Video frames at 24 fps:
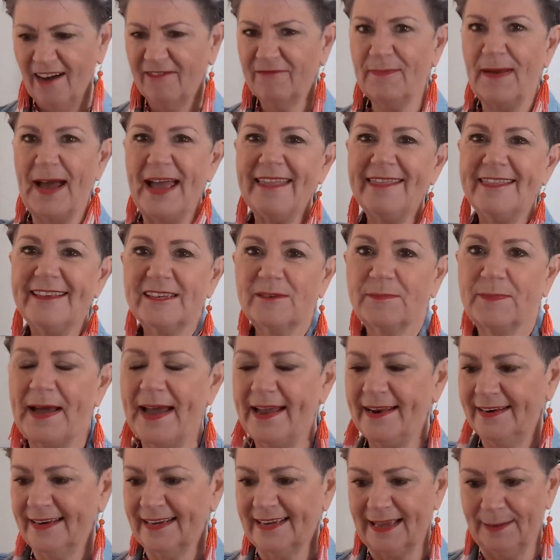made this
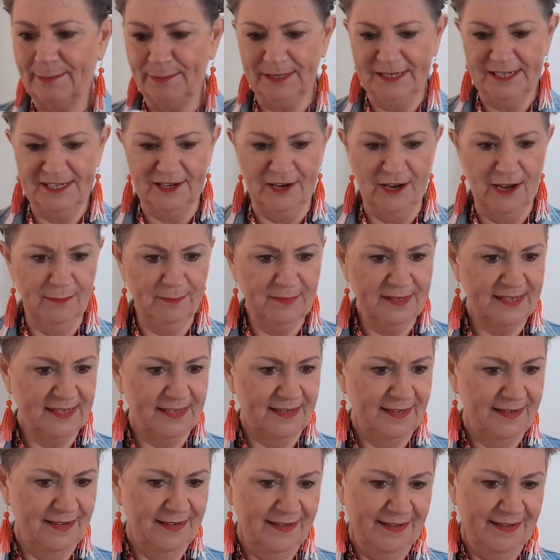pattern a couple of times